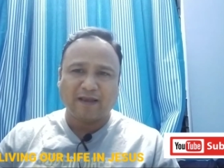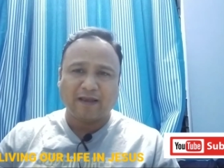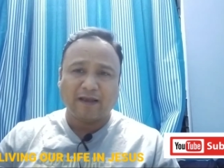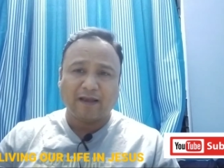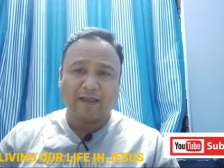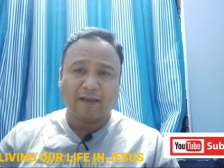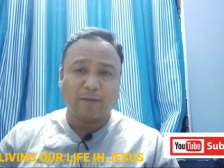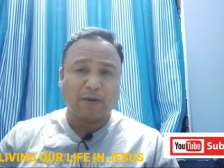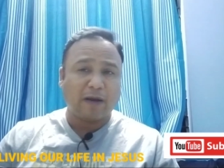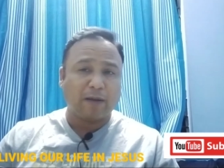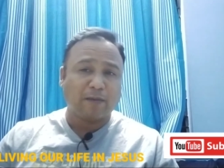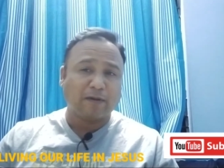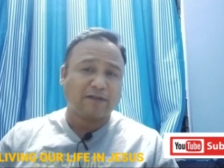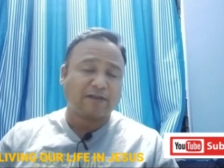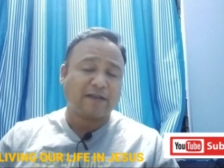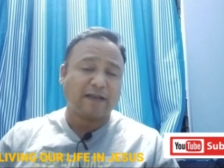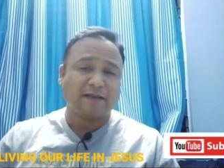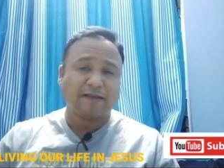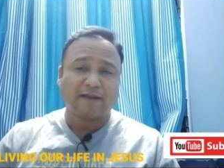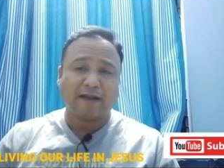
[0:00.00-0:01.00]
the Bible
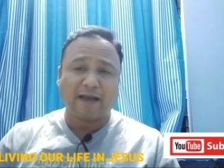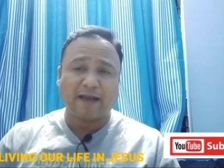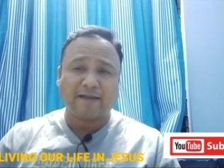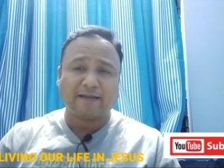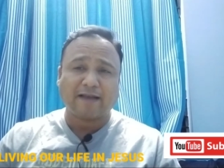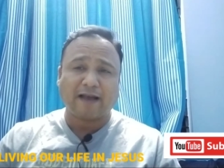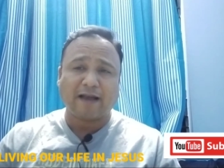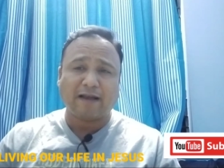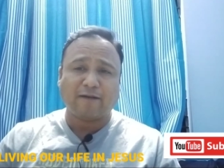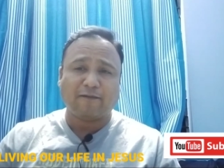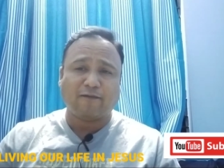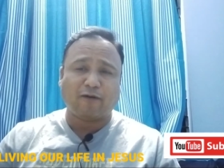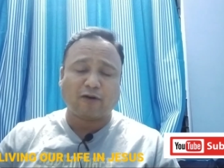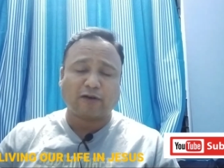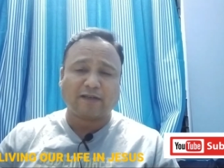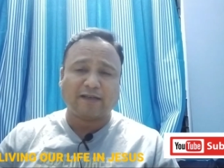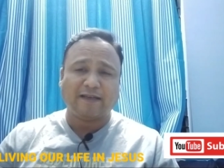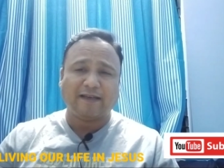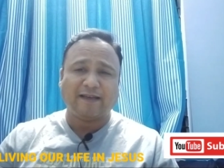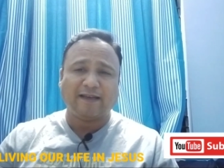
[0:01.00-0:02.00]
says in Isaiah
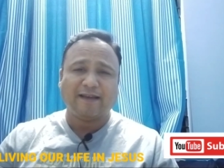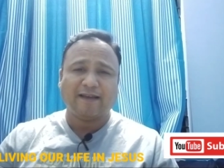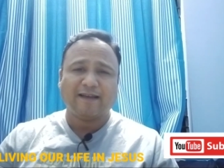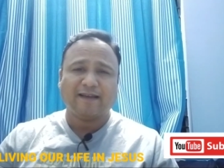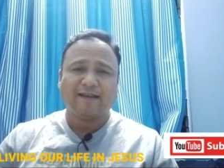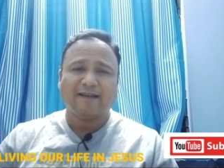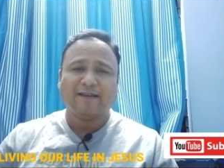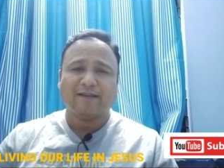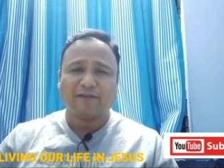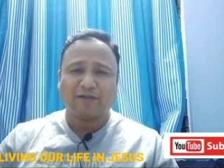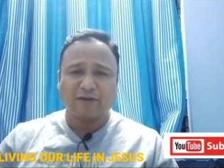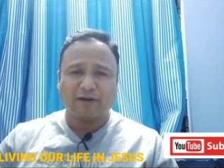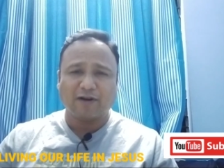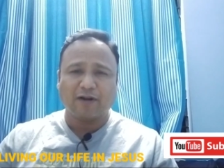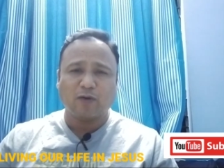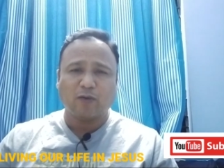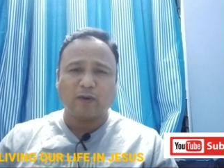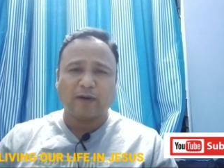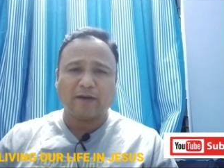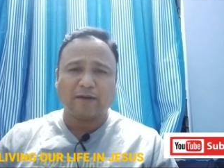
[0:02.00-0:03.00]
40
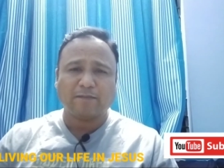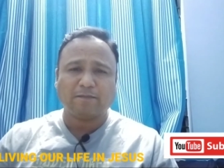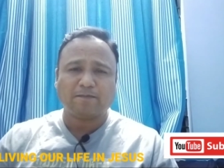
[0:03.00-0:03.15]
31.